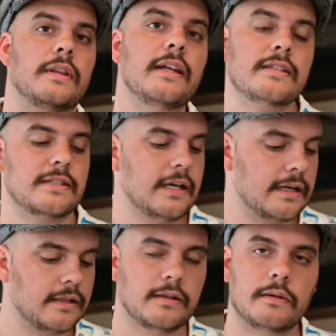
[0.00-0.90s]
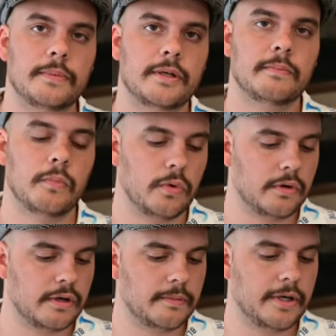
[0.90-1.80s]
let's talk a little bit
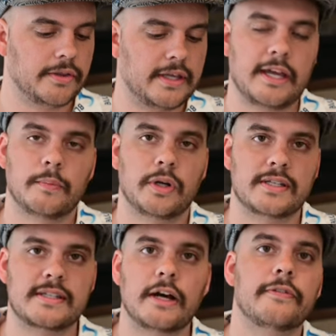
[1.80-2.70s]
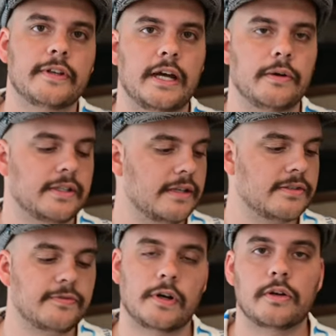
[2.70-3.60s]
more about the camera itself and how it
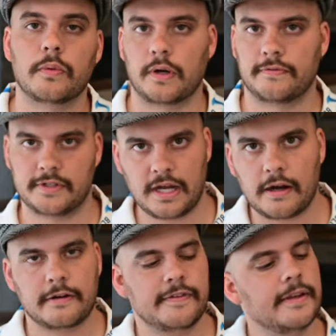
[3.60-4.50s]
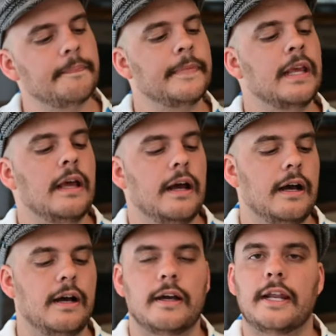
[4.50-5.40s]
does for underwater photography.
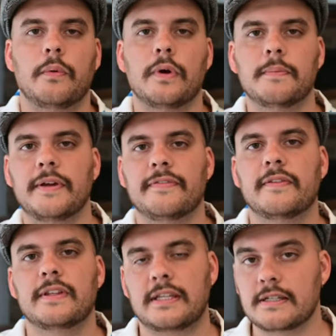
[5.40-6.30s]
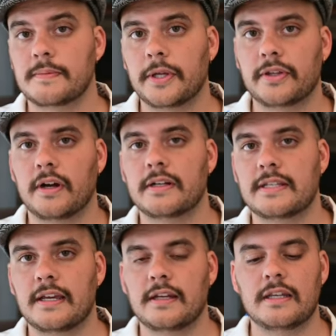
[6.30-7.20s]
Uh, now, one of my favorite things about the
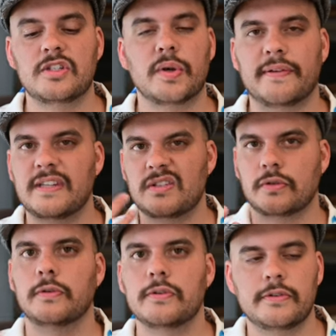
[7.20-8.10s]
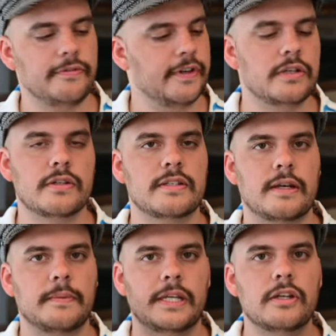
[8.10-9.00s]
R10 is you have these cool new features that
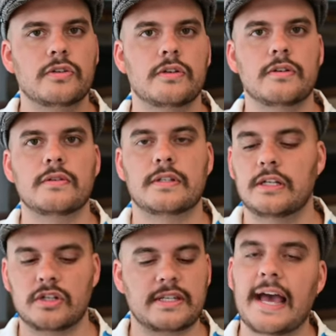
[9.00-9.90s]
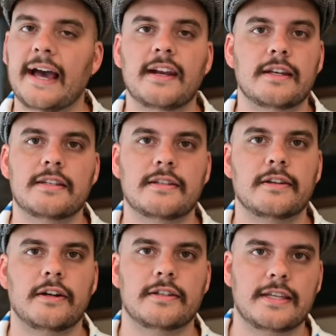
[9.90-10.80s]
have been introduced and just added into the
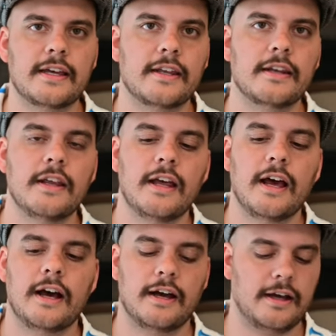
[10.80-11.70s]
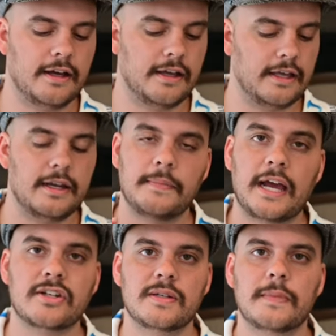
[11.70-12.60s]
R10, uh, and it
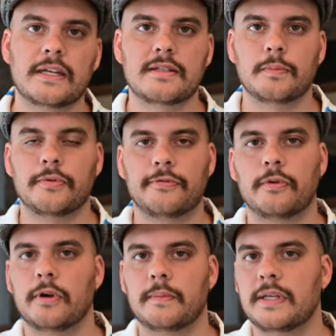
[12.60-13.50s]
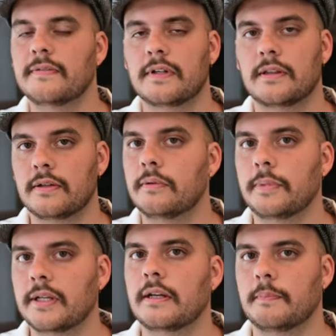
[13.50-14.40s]
actually makes it perform even a little
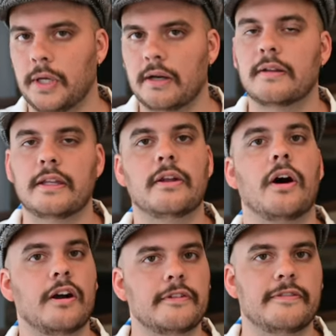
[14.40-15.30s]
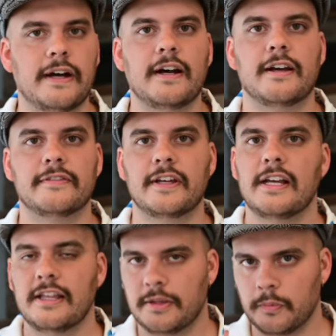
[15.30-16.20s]
bit better than the R5,
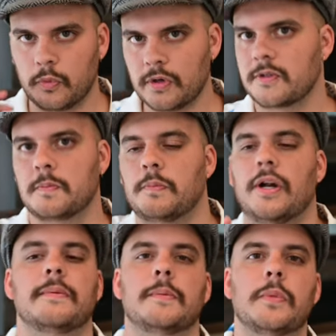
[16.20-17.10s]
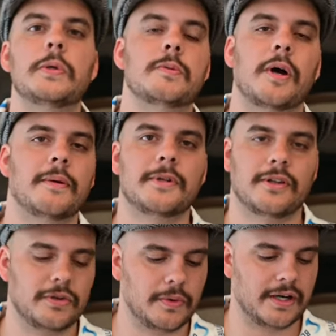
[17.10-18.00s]
the world's probably most popular
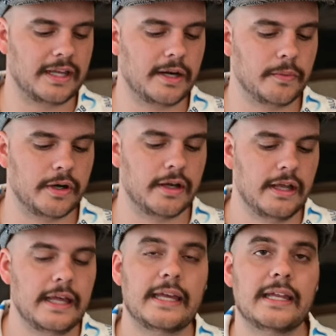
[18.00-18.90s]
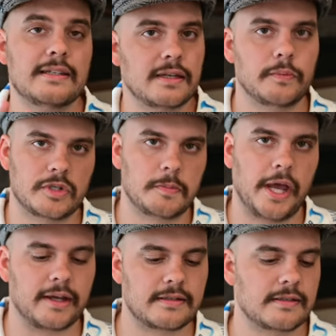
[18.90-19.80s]
underwater camera in some
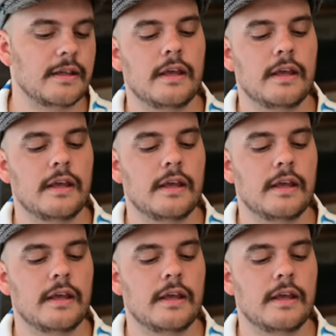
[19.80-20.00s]
respects.